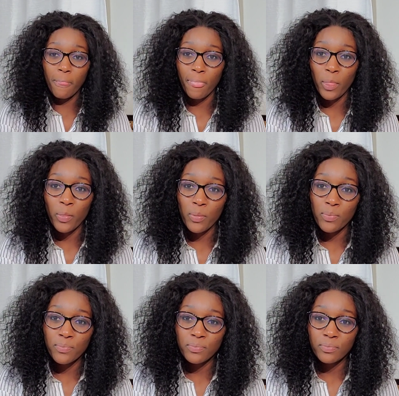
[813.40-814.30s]

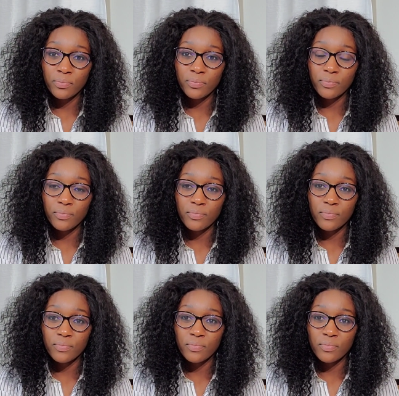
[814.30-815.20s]

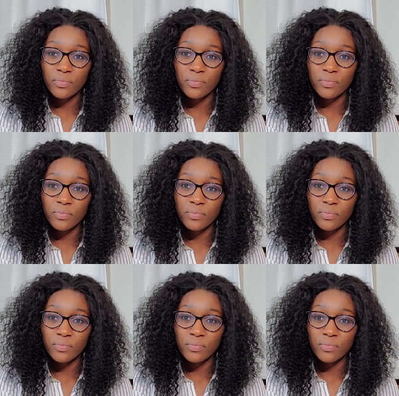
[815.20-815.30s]
(no one is talking)